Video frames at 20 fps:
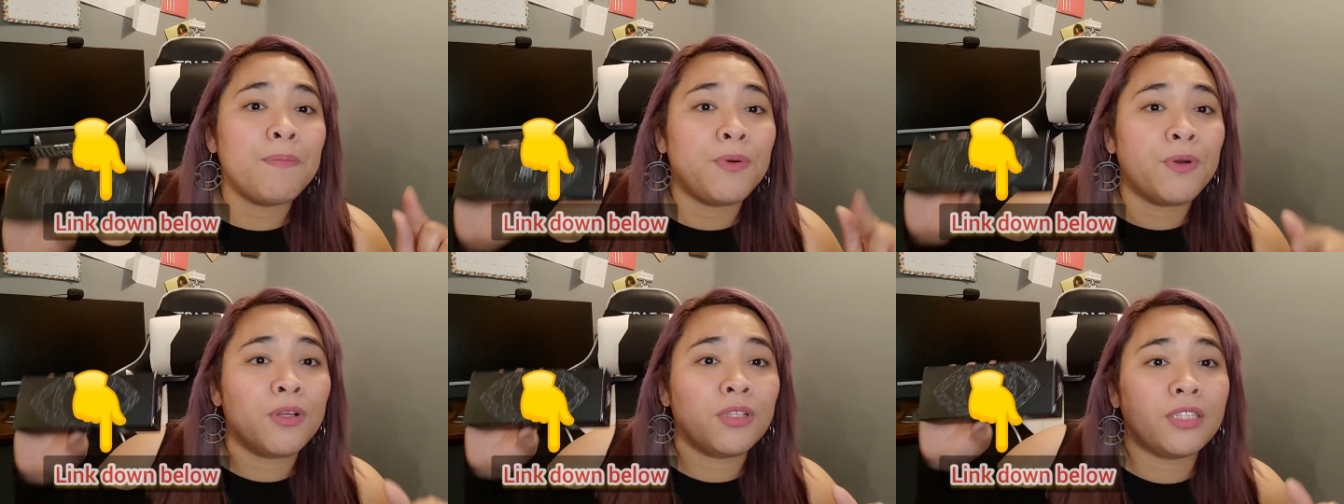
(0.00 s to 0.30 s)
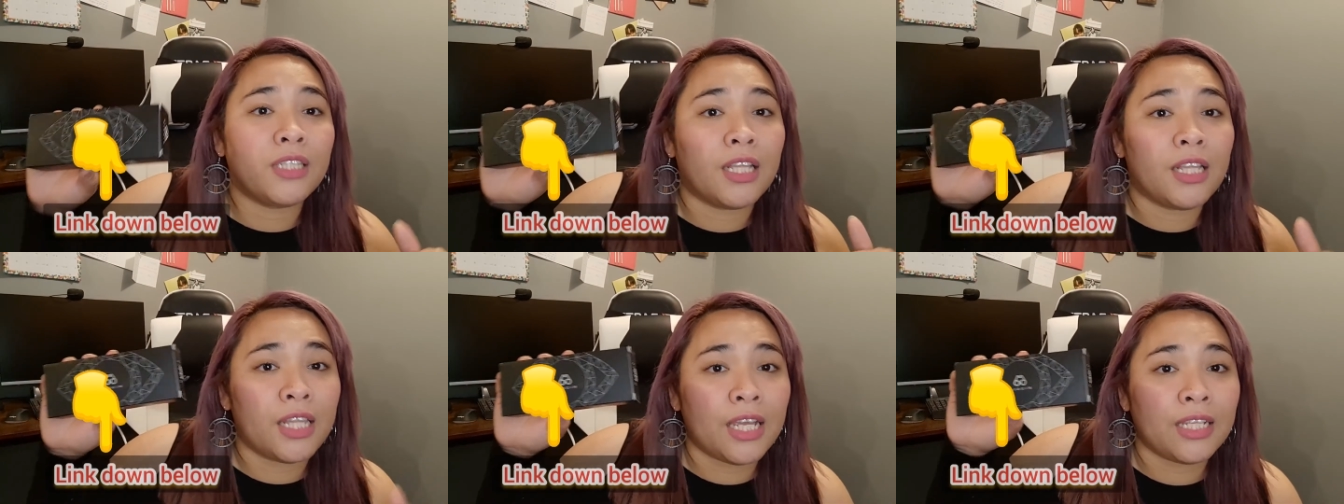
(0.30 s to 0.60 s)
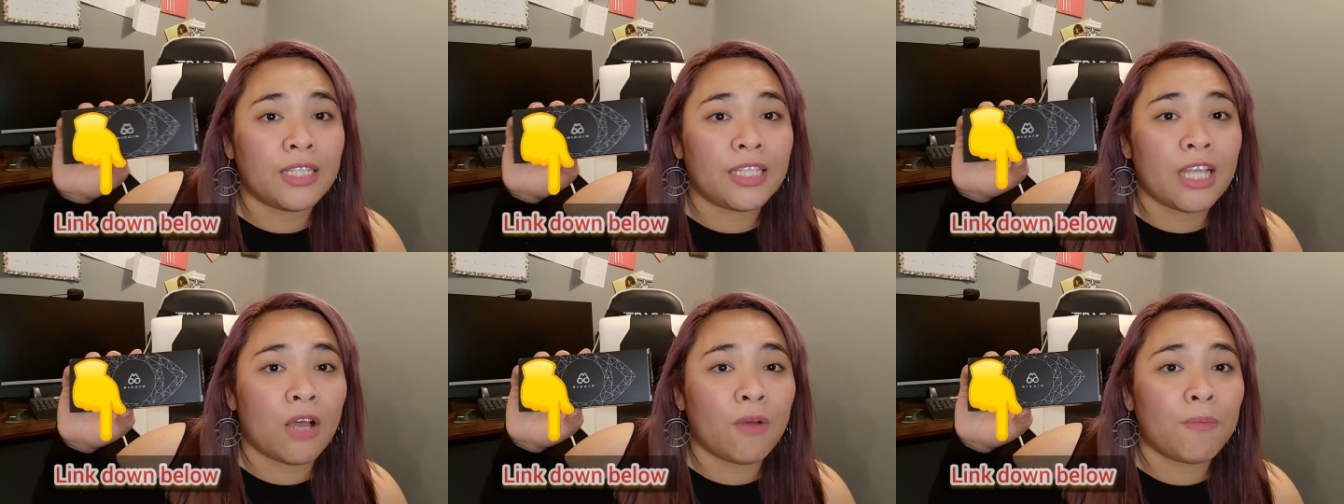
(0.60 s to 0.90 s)
put the
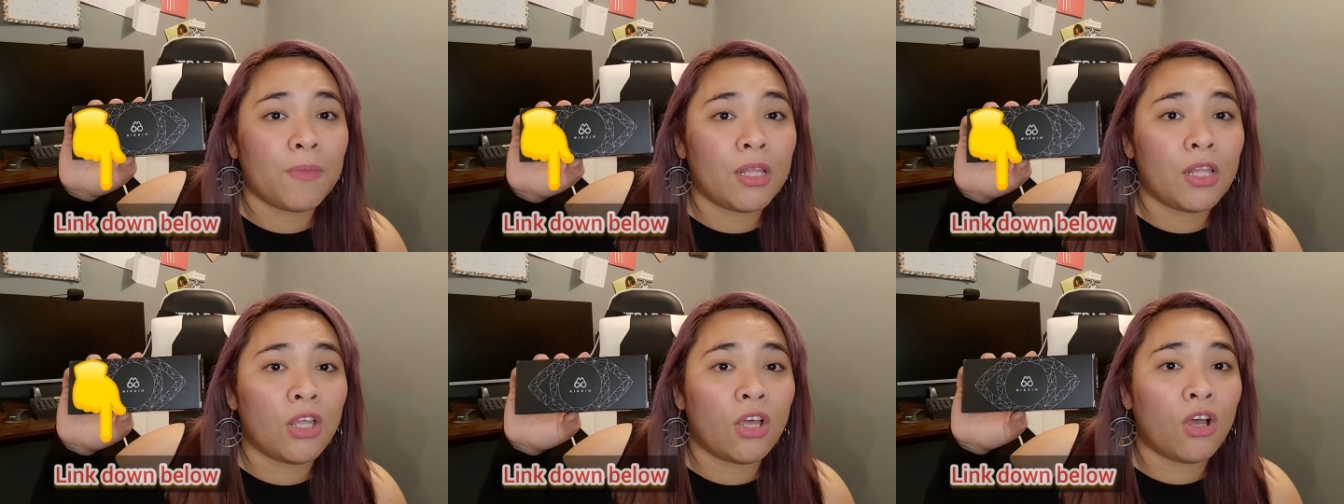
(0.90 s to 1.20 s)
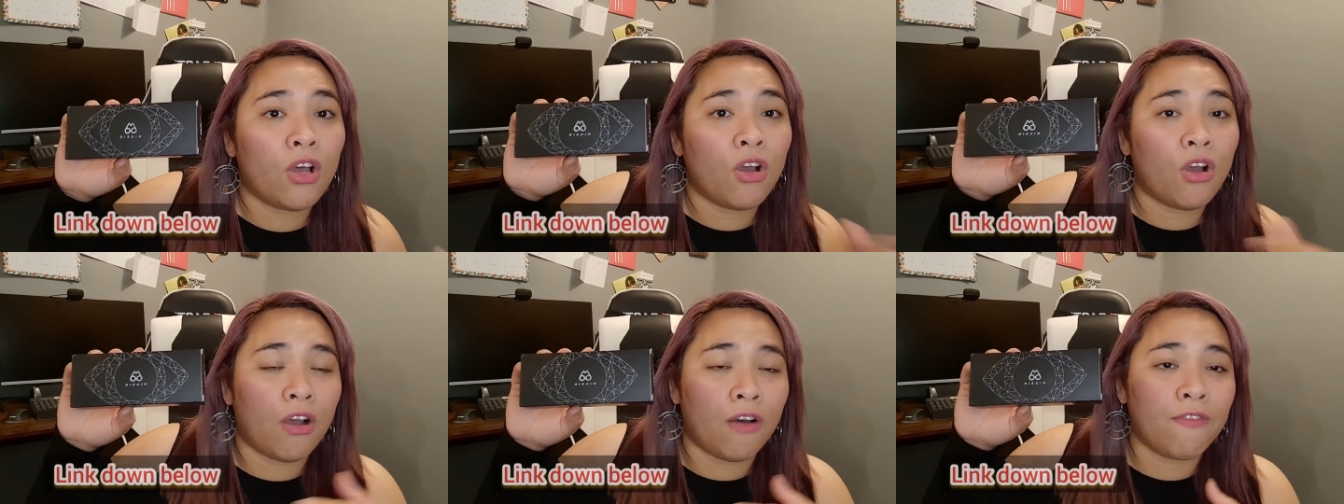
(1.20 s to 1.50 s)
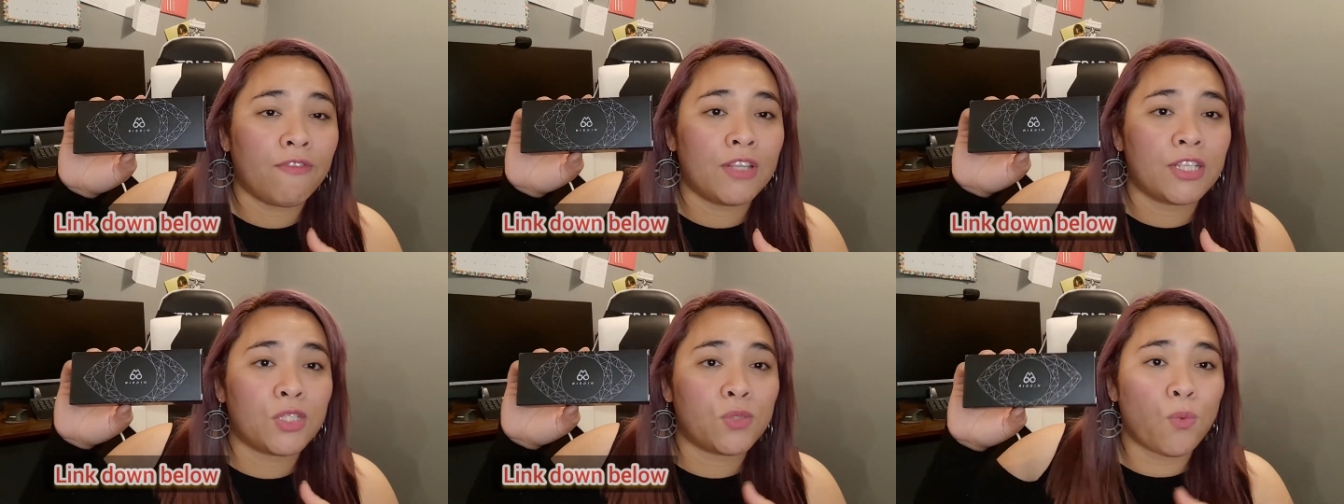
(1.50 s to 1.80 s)
link down below
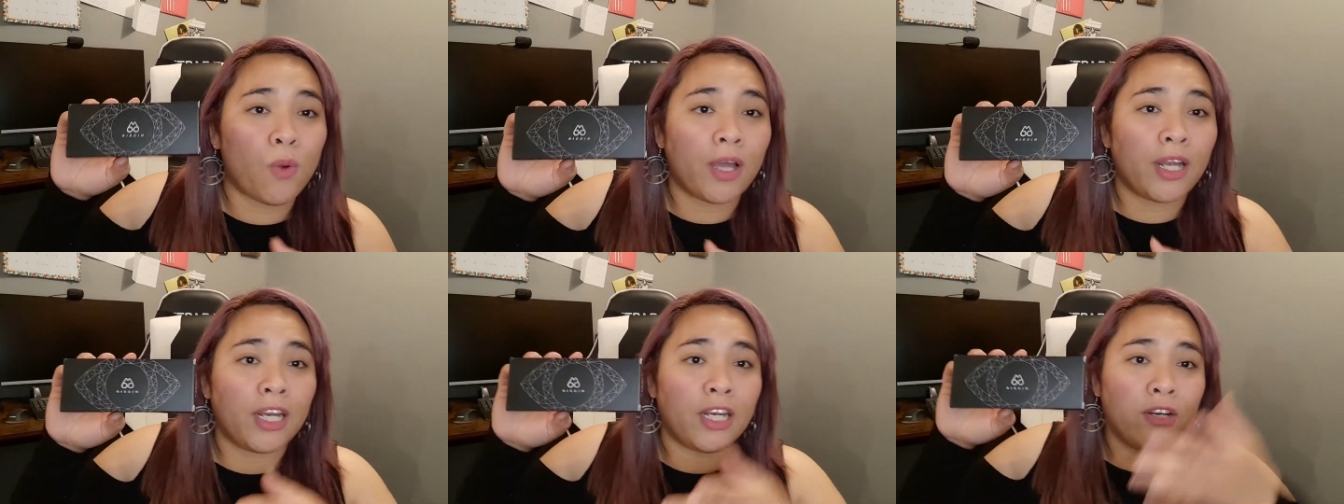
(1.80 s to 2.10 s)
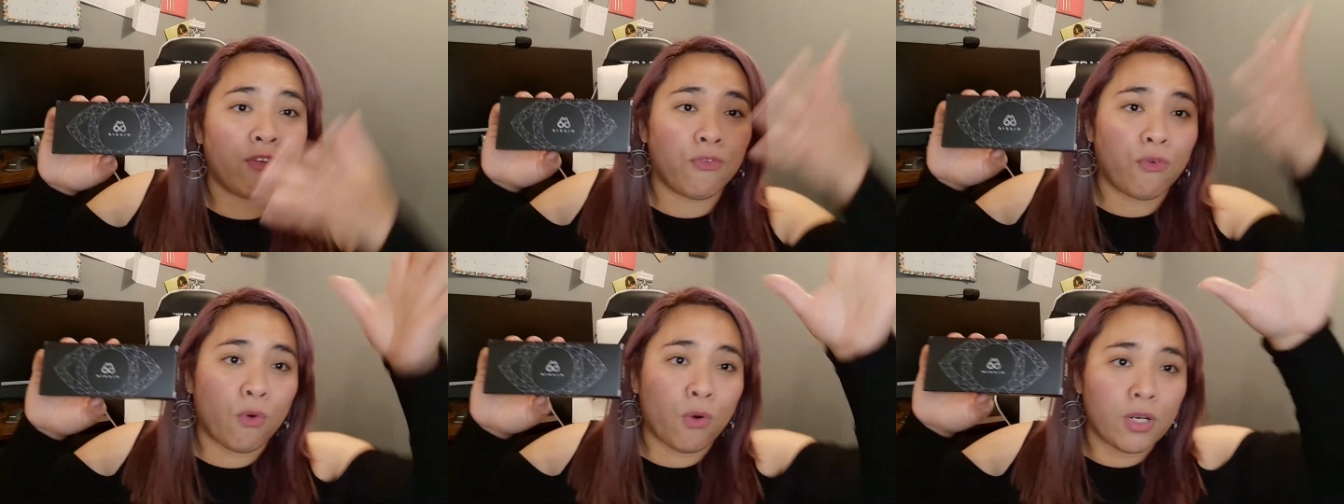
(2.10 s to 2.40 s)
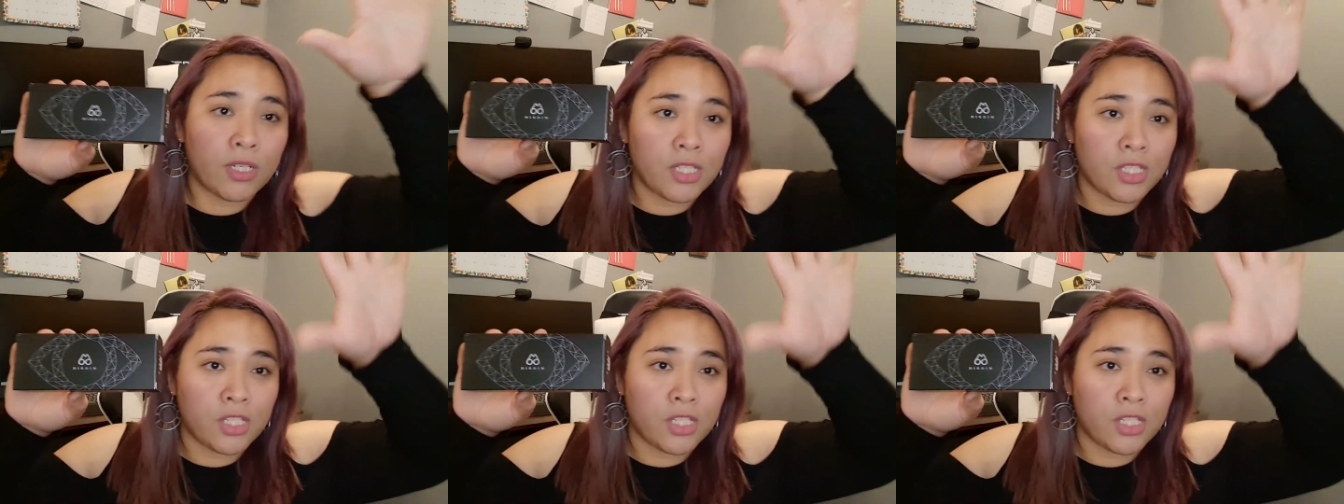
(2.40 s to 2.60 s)
of this one and of course